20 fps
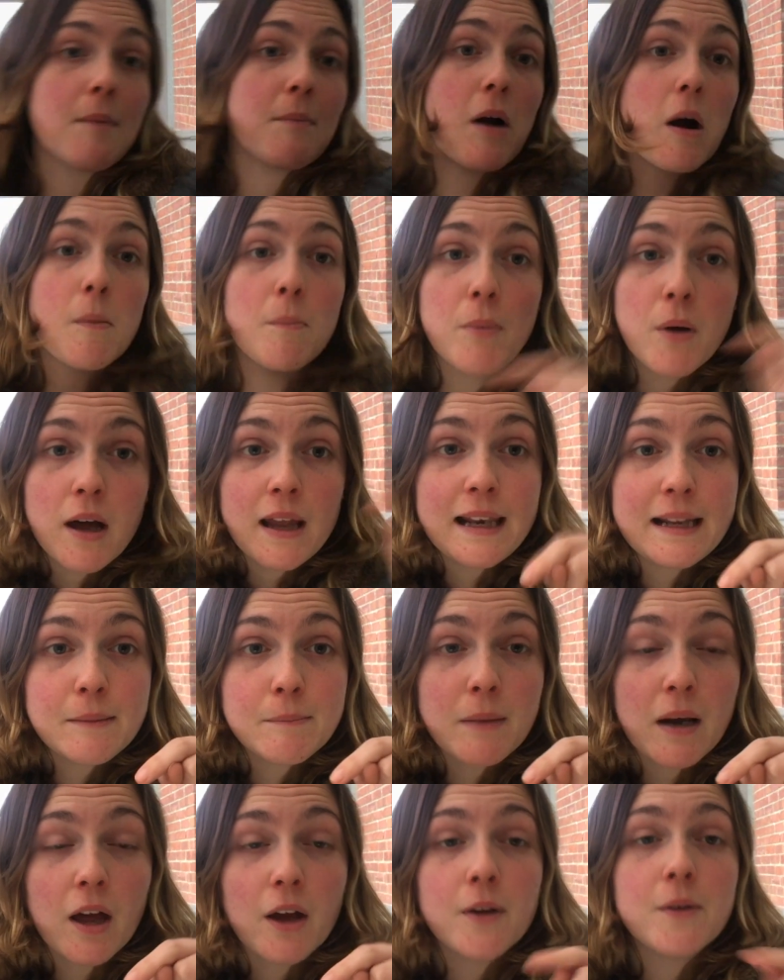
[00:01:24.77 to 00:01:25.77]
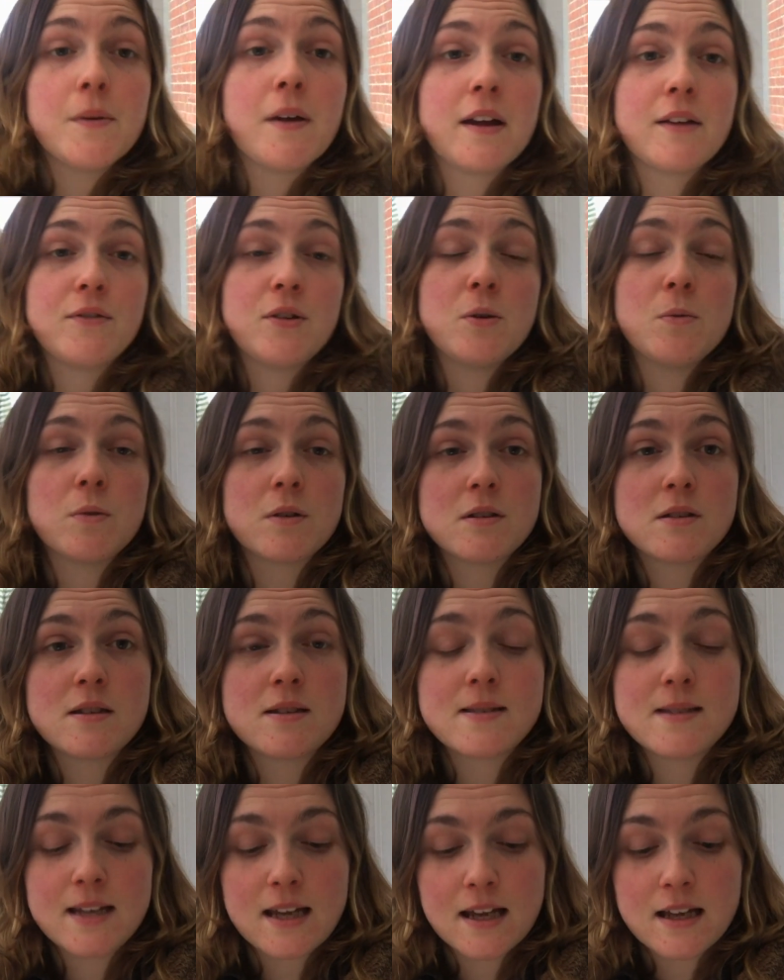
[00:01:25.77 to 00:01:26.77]
I'll put a link below if you want to
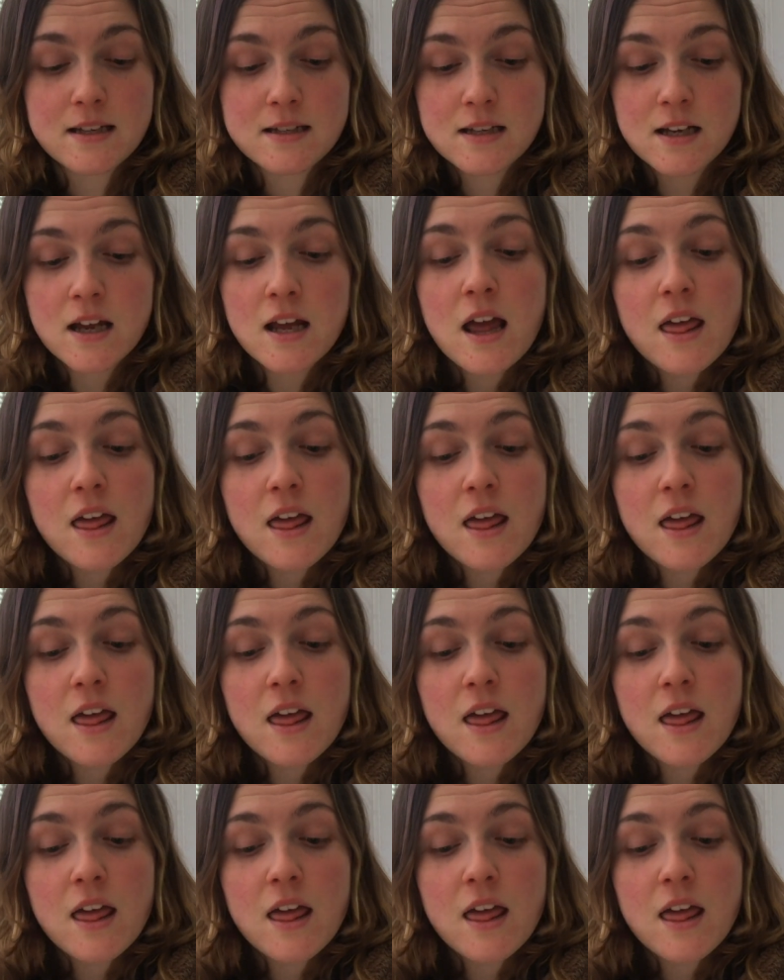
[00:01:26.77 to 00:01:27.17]
see it.